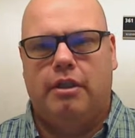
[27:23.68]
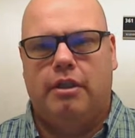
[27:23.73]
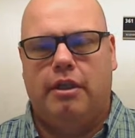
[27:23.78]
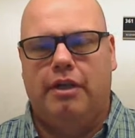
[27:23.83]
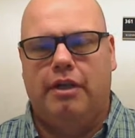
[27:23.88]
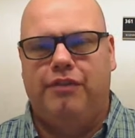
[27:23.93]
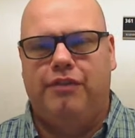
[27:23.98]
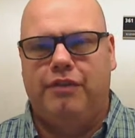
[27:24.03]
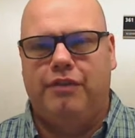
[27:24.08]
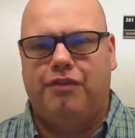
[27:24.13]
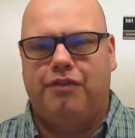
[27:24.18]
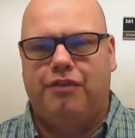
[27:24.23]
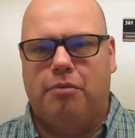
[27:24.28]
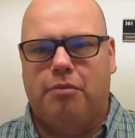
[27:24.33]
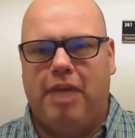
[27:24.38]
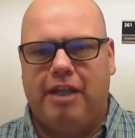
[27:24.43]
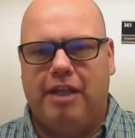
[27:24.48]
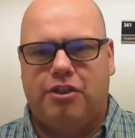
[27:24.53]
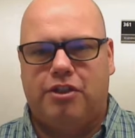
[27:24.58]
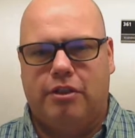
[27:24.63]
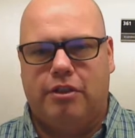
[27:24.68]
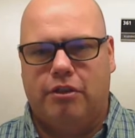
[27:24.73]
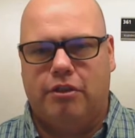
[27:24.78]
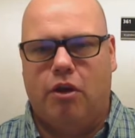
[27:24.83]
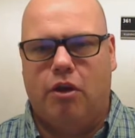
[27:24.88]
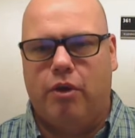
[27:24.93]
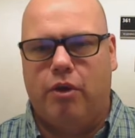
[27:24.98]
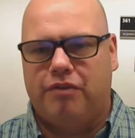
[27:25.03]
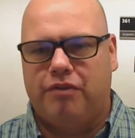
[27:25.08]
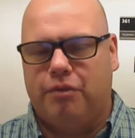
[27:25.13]
of information,
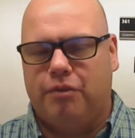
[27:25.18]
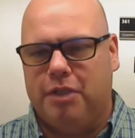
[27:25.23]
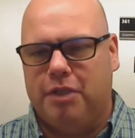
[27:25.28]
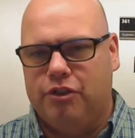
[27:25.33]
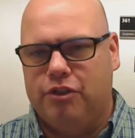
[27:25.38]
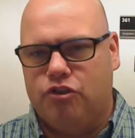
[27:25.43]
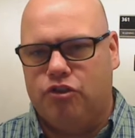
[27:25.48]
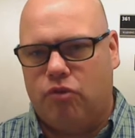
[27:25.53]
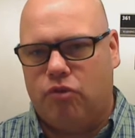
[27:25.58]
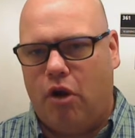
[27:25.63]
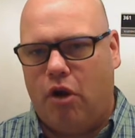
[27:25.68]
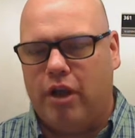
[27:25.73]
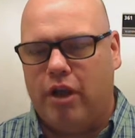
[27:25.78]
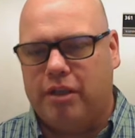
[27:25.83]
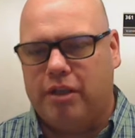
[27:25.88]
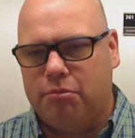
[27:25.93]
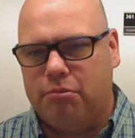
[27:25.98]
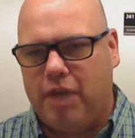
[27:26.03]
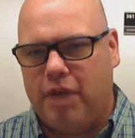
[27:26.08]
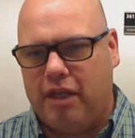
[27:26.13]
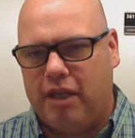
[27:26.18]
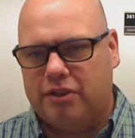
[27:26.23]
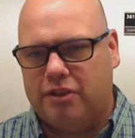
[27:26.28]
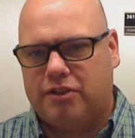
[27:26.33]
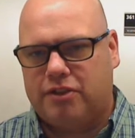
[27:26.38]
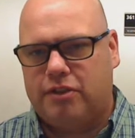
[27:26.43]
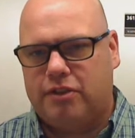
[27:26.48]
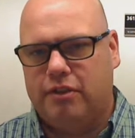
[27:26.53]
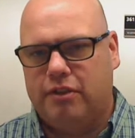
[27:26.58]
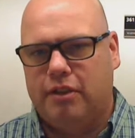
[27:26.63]
going from a
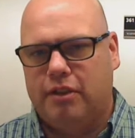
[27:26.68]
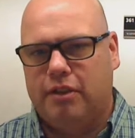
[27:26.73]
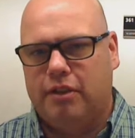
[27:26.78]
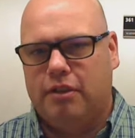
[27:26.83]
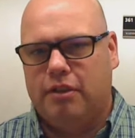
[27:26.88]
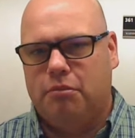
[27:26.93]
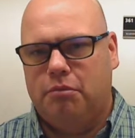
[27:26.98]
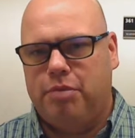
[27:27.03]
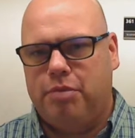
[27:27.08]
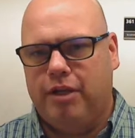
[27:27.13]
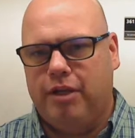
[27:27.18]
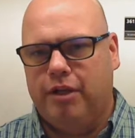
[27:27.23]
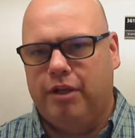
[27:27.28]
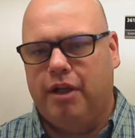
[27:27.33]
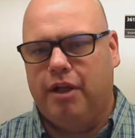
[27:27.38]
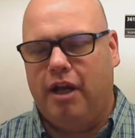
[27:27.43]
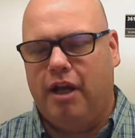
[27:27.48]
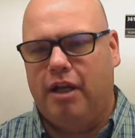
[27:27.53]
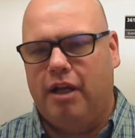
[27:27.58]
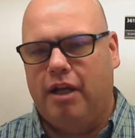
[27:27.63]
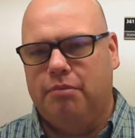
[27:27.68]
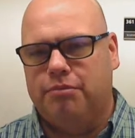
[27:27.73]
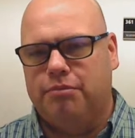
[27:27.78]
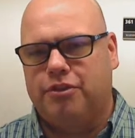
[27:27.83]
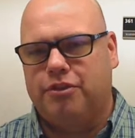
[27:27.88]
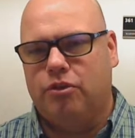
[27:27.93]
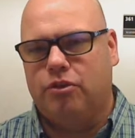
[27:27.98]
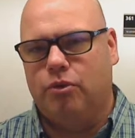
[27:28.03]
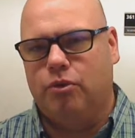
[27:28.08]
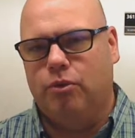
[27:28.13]
drawing-based paradigm
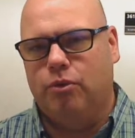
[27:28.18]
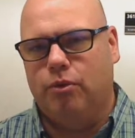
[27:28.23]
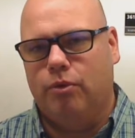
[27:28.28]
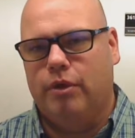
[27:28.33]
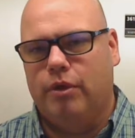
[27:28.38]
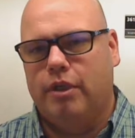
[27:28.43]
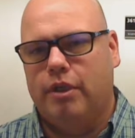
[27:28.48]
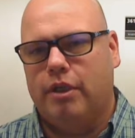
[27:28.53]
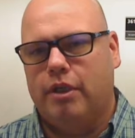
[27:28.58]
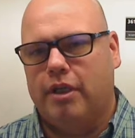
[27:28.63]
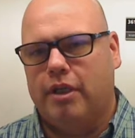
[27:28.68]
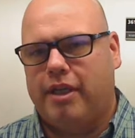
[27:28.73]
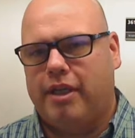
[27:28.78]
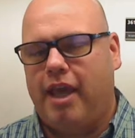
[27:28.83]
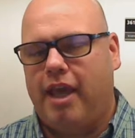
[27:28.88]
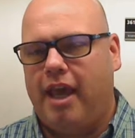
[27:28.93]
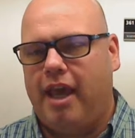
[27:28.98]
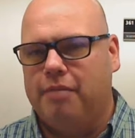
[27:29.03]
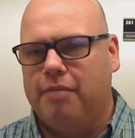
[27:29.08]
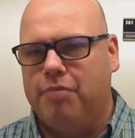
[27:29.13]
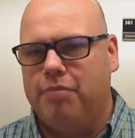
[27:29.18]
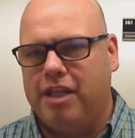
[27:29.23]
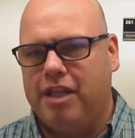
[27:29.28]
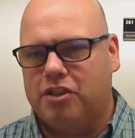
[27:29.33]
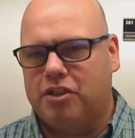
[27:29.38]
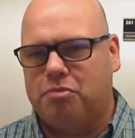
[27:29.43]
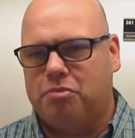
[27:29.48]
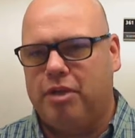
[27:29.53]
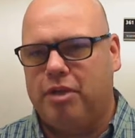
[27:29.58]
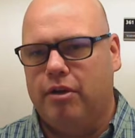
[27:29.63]
to a
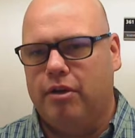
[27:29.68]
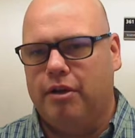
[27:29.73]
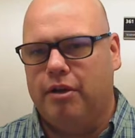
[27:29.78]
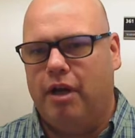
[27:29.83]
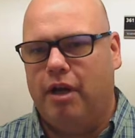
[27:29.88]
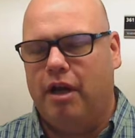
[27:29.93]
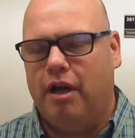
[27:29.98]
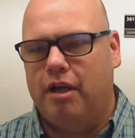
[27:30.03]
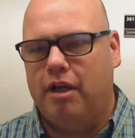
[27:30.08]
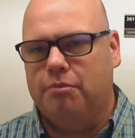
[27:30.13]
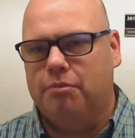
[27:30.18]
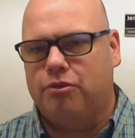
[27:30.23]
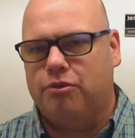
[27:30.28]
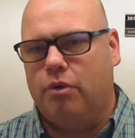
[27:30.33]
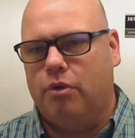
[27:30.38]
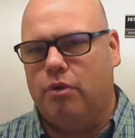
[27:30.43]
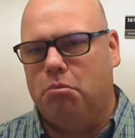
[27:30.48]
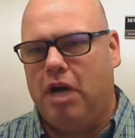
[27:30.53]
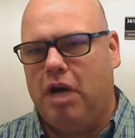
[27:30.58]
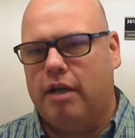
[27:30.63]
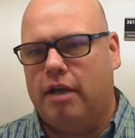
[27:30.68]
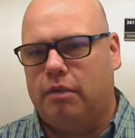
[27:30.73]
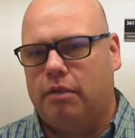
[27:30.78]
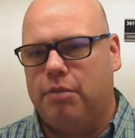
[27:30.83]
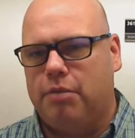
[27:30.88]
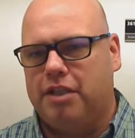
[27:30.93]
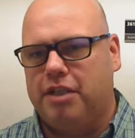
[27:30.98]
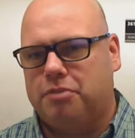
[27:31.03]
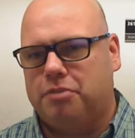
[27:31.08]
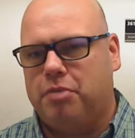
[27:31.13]
CAD-based paradigm to a
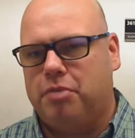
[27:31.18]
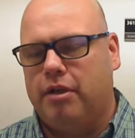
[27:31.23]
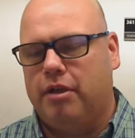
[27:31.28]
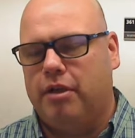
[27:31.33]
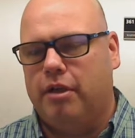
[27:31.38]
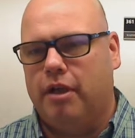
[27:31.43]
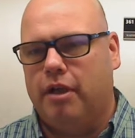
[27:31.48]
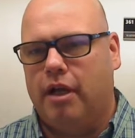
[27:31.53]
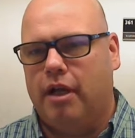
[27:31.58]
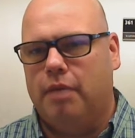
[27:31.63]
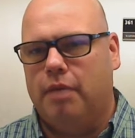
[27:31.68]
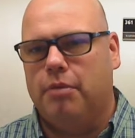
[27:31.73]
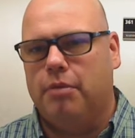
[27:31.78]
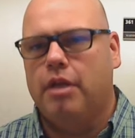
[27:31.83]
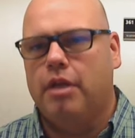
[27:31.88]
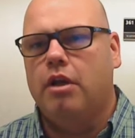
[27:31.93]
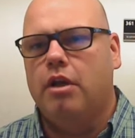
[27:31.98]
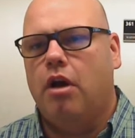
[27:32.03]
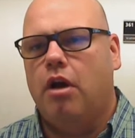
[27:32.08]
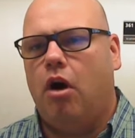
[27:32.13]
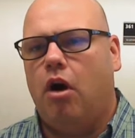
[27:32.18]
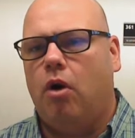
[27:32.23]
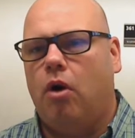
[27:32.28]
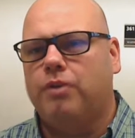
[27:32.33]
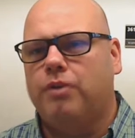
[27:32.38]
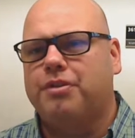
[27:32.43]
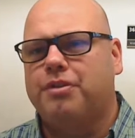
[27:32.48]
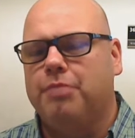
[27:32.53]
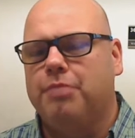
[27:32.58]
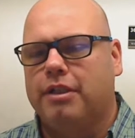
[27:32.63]
model-based paradigm,
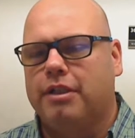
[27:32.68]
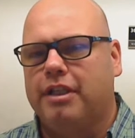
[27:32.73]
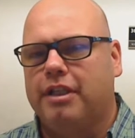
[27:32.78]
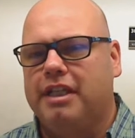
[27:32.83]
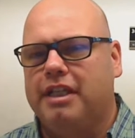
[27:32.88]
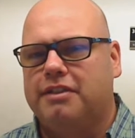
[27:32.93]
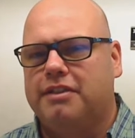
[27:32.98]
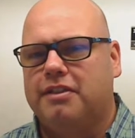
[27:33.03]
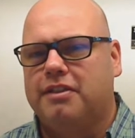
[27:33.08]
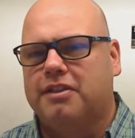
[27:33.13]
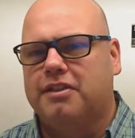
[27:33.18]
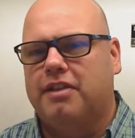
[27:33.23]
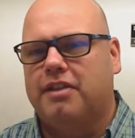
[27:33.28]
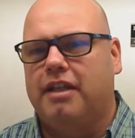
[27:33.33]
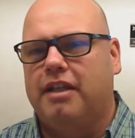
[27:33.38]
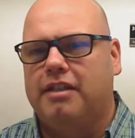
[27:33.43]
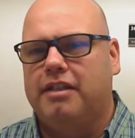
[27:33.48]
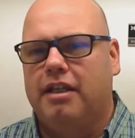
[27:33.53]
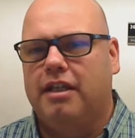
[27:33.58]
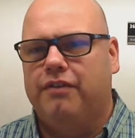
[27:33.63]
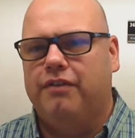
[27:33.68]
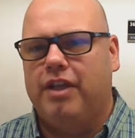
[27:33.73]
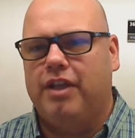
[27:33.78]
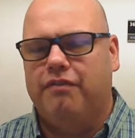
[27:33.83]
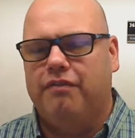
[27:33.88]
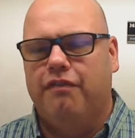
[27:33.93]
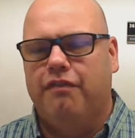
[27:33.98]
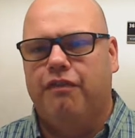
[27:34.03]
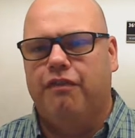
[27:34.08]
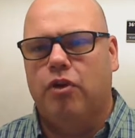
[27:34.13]
ultimately to this idea of a
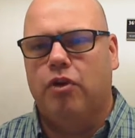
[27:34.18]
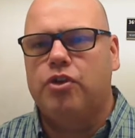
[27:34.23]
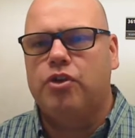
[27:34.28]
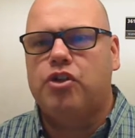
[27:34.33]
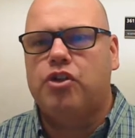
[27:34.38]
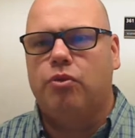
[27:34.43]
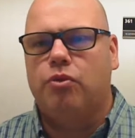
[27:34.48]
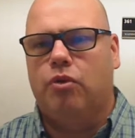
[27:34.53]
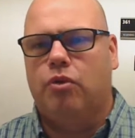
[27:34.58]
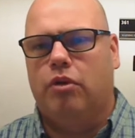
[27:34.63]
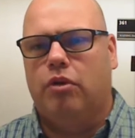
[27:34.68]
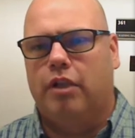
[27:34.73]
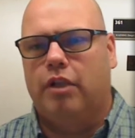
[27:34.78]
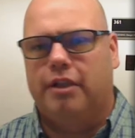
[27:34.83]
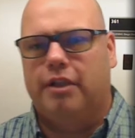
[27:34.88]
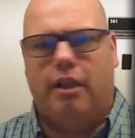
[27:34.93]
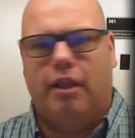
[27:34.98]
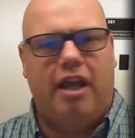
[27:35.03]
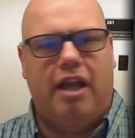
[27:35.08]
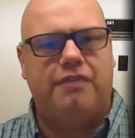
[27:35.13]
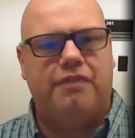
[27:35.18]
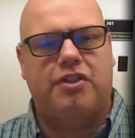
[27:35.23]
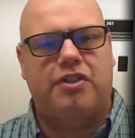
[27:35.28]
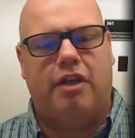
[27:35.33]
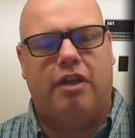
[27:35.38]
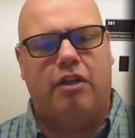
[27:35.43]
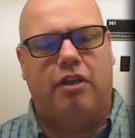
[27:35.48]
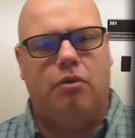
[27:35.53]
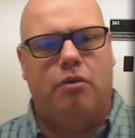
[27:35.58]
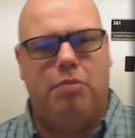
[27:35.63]
virtual and life
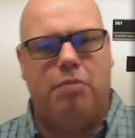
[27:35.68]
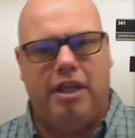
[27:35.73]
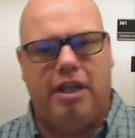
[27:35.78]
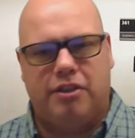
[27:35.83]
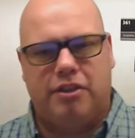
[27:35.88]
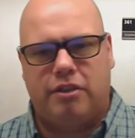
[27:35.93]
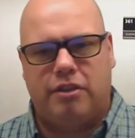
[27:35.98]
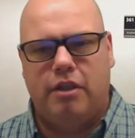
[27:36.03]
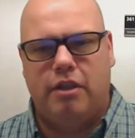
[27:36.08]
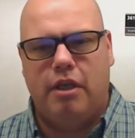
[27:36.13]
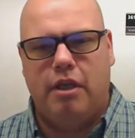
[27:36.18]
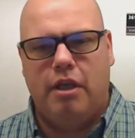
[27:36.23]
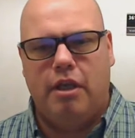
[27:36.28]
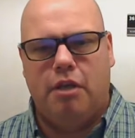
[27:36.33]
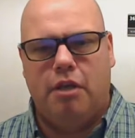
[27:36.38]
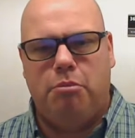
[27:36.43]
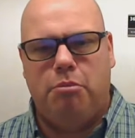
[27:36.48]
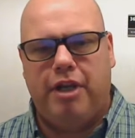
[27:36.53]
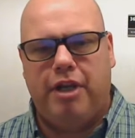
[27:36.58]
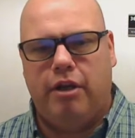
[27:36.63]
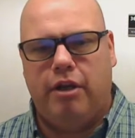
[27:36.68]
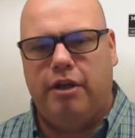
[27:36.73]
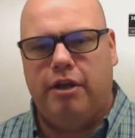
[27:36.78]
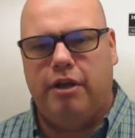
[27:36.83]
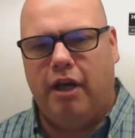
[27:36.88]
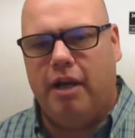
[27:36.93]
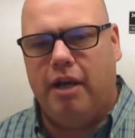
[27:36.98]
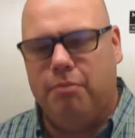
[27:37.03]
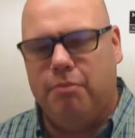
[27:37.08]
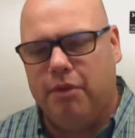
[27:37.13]
cycle-based
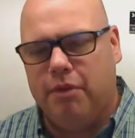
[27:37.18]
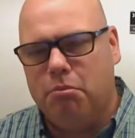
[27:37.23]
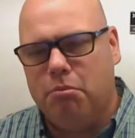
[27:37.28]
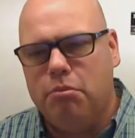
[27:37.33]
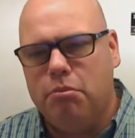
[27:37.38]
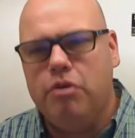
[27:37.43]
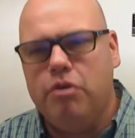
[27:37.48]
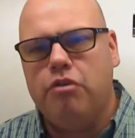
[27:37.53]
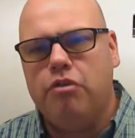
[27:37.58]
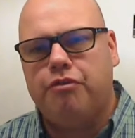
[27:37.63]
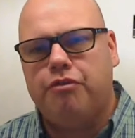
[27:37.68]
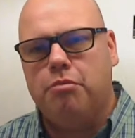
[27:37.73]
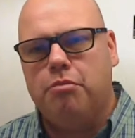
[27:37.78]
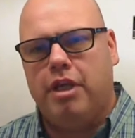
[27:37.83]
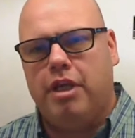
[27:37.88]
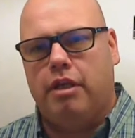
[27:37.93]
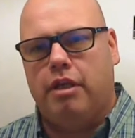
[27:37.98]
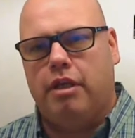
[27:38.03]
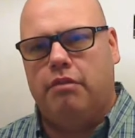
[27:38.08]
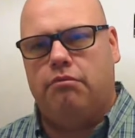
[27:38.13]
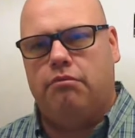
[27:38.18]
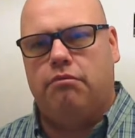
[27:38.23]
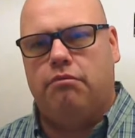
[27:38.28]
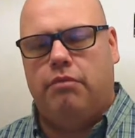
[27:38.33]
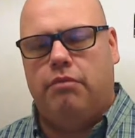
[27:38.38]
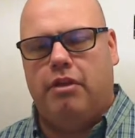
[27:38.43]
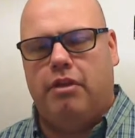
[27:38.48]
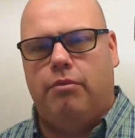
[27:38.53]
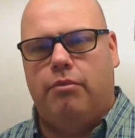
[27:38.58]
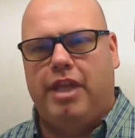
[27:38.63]
paradigm, the movement
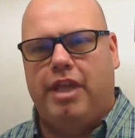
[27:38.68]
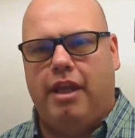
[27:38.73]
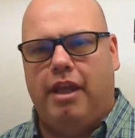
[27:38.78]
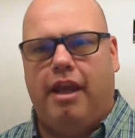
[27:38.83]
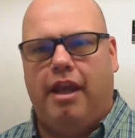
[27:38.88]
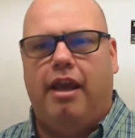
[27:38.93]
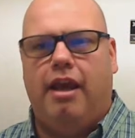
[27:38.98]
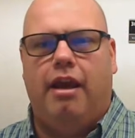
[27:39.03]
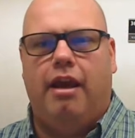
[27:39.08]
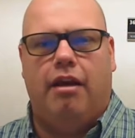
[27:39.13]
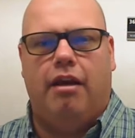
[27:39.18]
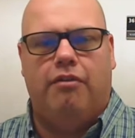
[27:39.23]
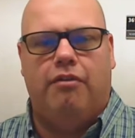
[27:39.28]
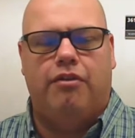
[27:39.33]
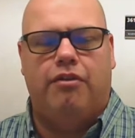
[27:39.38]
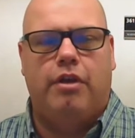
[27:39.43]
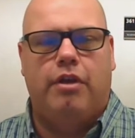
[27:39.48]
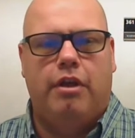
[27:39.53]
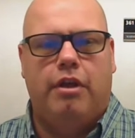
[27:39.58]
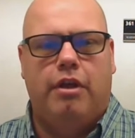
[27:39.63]
that we have